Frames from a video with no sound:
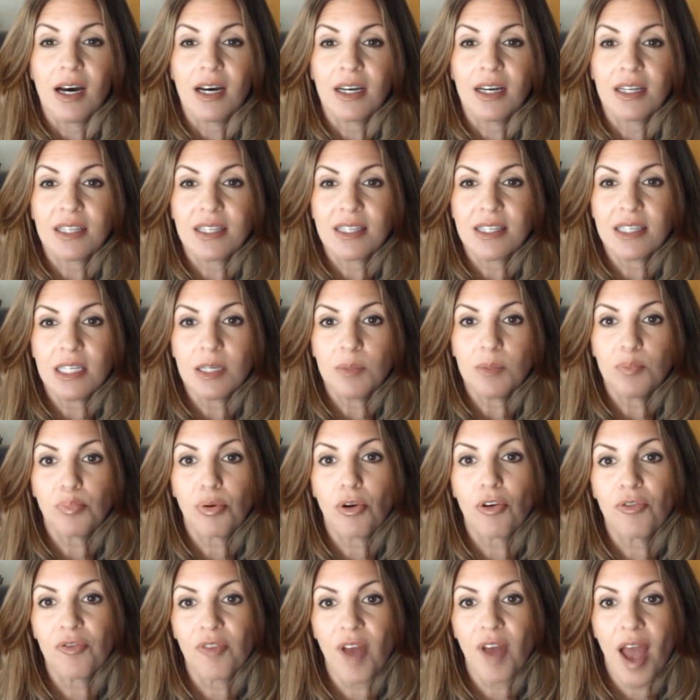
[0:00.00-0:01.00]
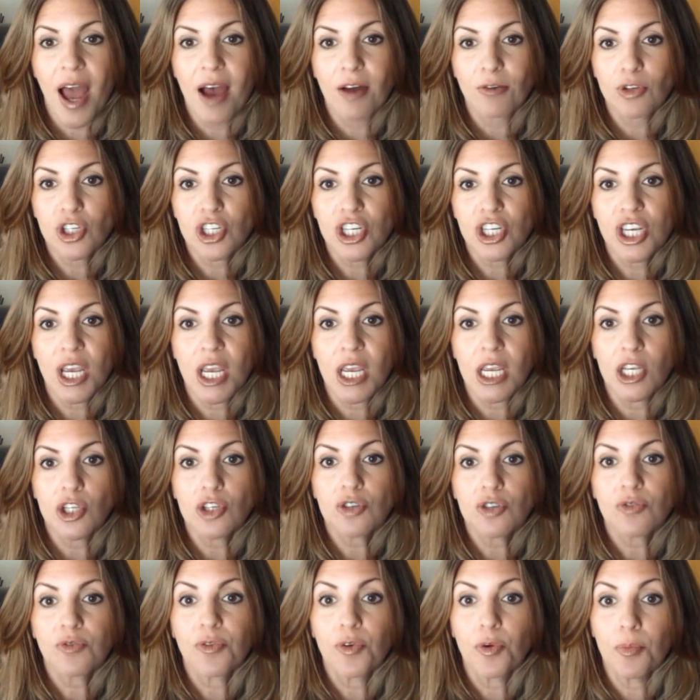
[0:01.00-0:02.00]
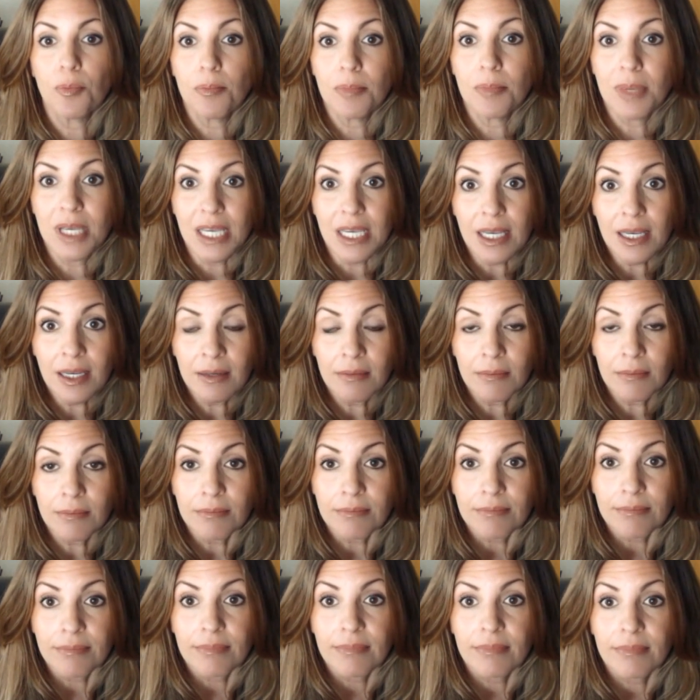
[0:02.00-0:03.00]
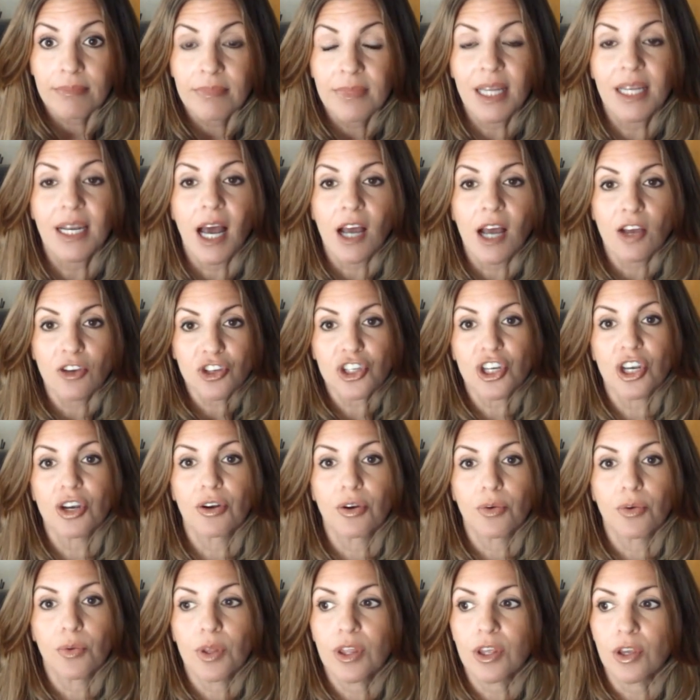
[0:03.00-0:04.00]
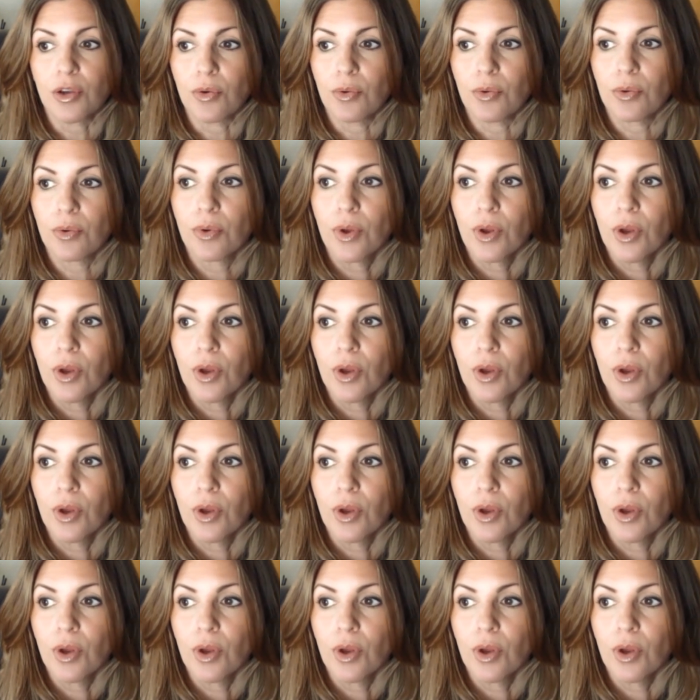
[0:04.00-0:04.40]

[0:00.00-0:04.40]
a deep, profound change for me, then I'll share it with you.